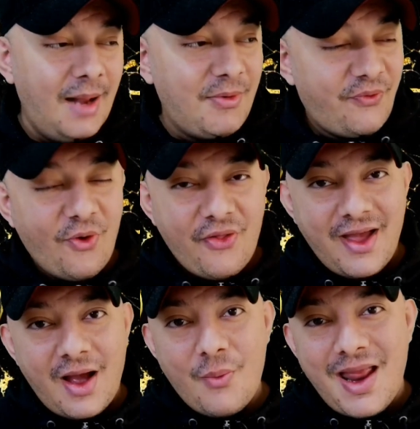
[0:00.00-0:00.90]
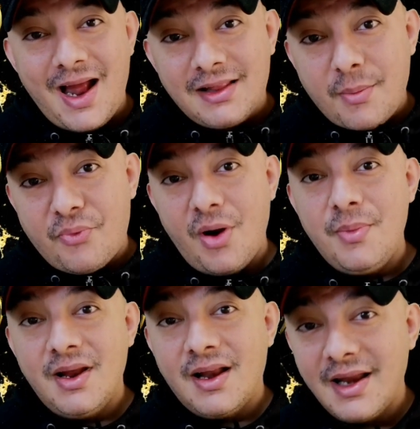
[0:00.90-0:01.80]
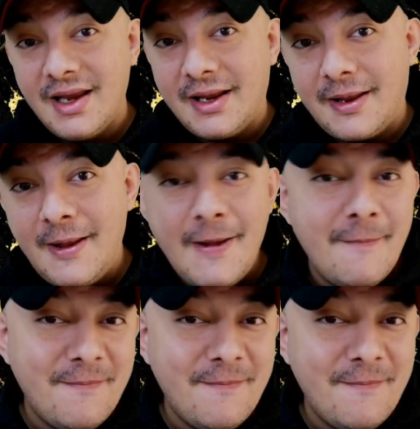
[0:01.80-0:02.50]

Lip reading: And before that we had the Premier League.